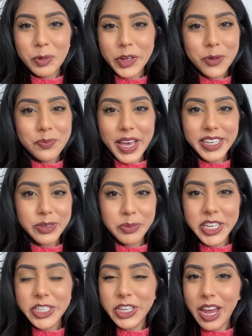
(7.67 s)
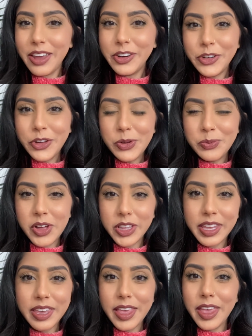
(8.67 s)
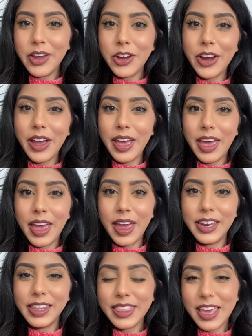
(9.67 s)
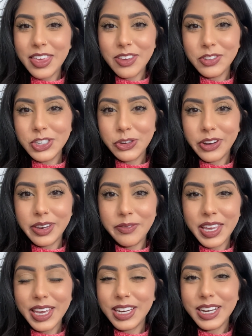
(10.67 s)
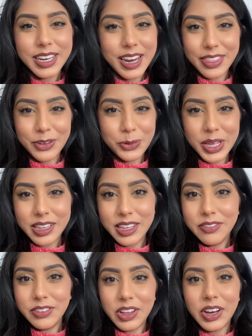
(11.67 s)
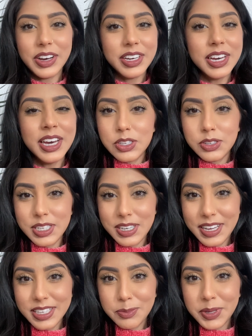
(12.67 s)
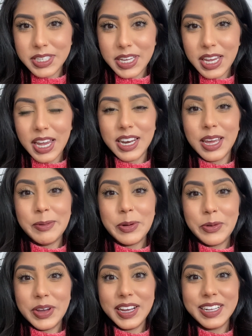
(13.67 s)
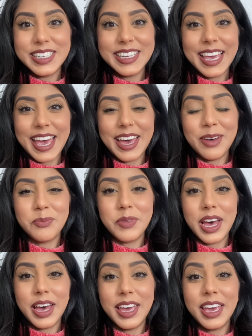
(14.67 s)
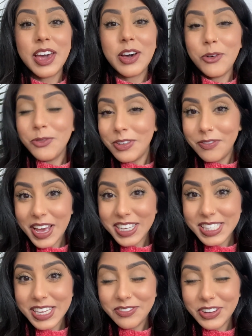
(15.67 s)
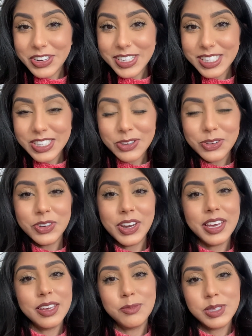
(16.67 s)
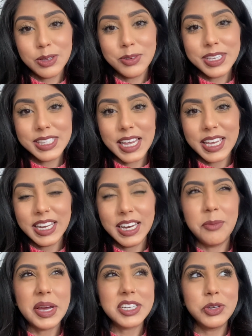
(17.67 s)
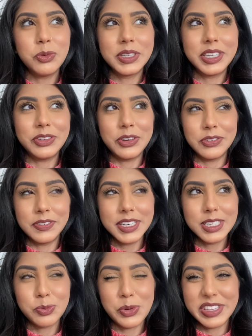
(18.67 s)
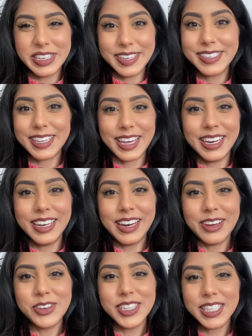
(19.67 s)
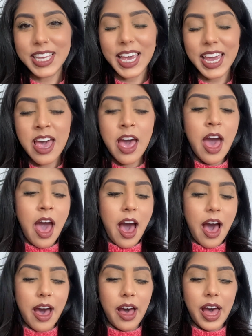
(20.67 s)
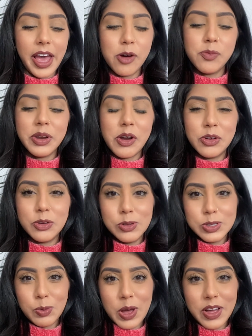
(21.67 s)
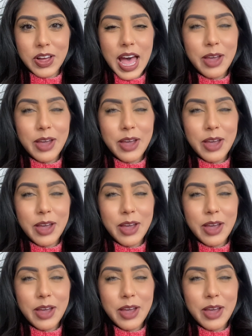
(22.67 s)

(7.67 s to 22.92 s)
Welcome back to my channel. Hemali here, and thank you for joining me in another weekly vlog. So today is Monday, and I'm going to get my COVID vaccine very soon. I am so excited. I'm actually really nervous, more than excited, I would say. Uh, I hope it all goes well.